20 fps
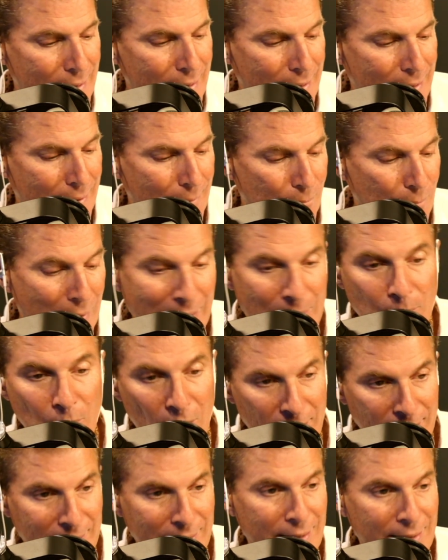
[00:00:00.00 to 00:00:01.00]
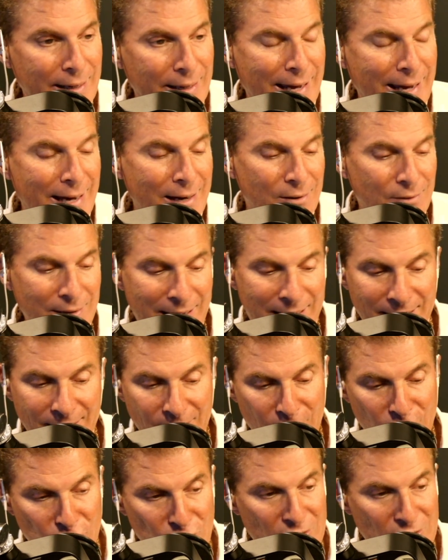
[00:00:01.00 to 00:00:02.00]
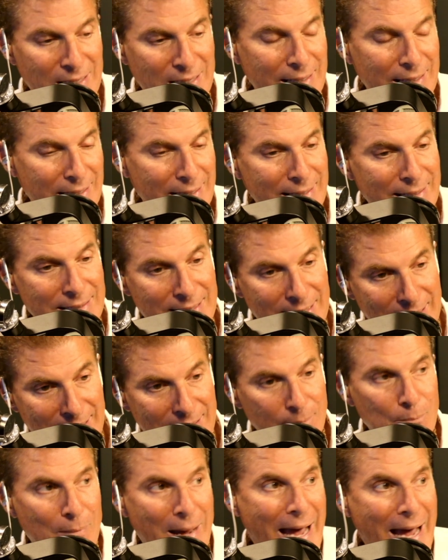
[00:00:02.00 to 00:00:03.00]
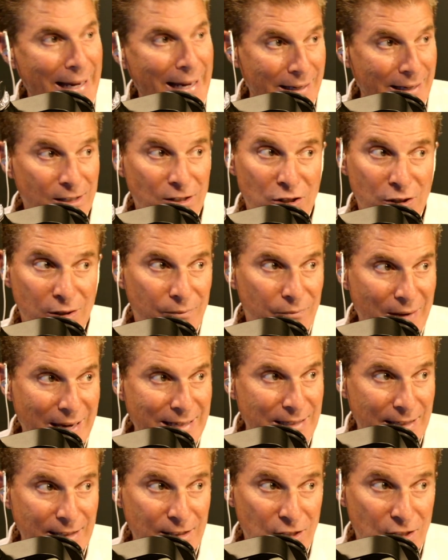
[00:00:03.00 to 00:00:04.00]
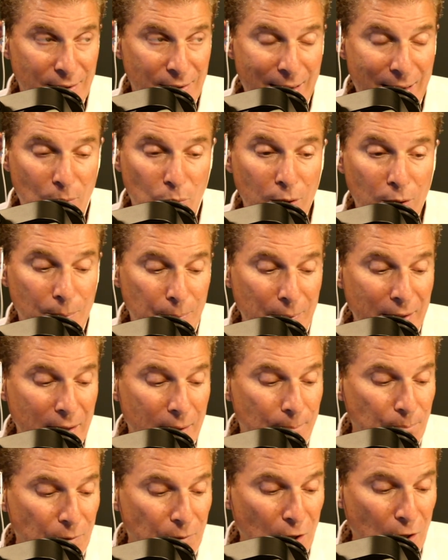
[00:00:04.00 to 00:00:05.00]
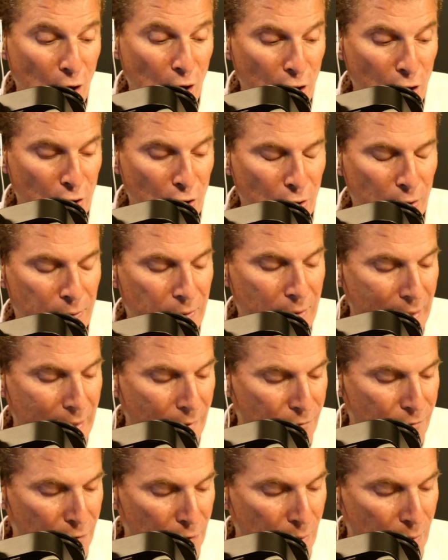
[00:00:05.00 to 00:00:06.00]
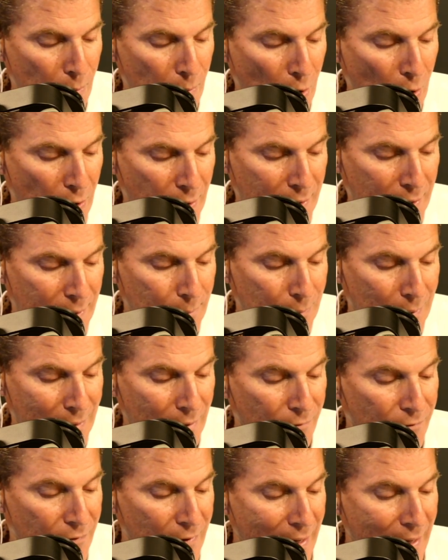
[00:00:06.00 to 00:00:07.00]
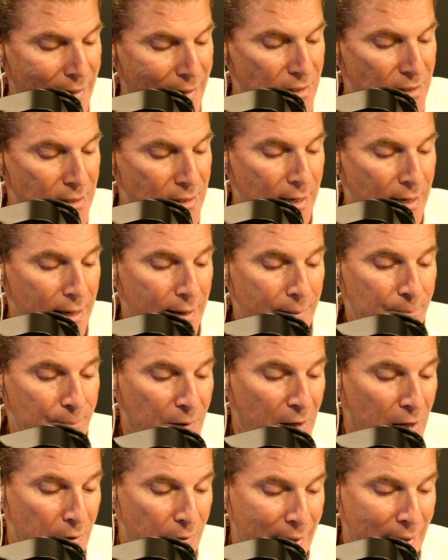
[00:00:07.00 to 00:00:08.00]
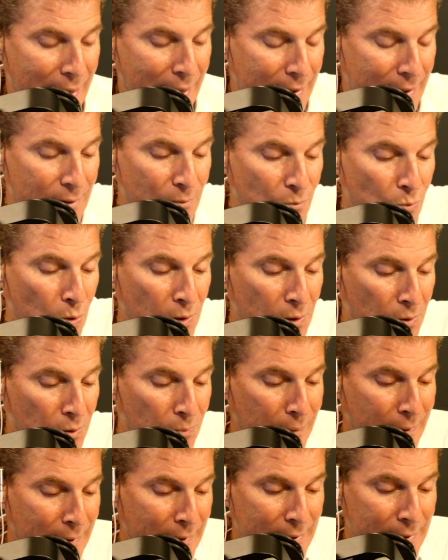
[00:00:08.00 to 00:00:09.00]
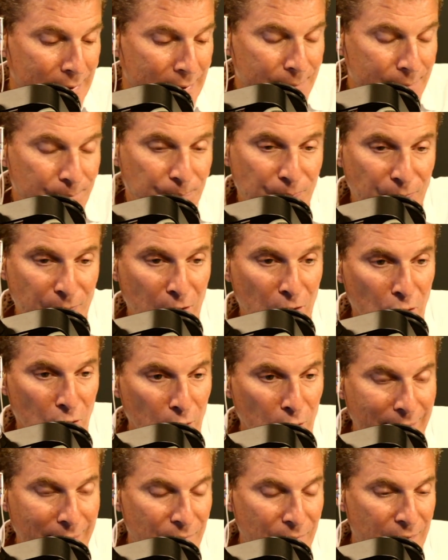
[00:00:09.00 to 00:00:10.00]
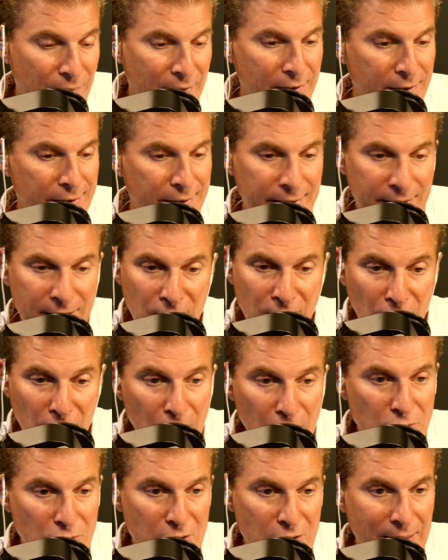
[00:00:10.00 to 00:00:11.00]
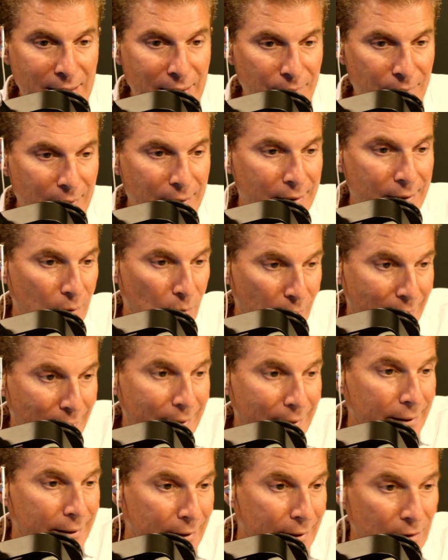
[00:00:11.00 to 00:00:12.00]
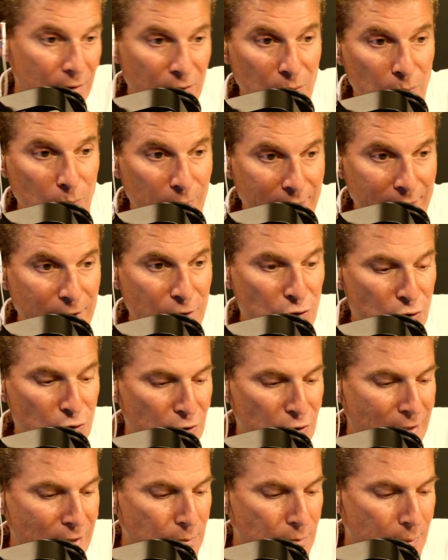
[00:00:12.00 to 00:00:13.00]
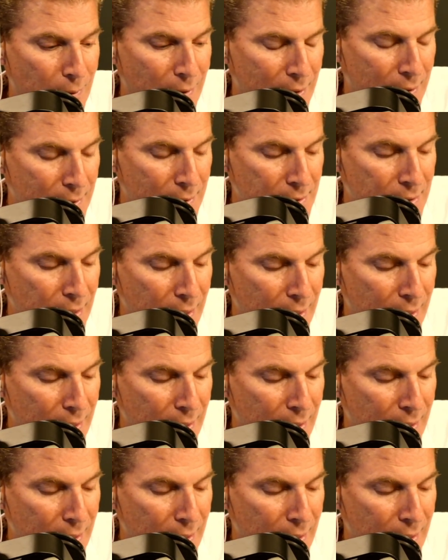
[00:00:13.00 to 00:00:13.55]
money market account, out of those CDs, back into investing. So that would be a good thing for the market. But the Feds, they will be looking very closely at what they're going to do with interest rates, because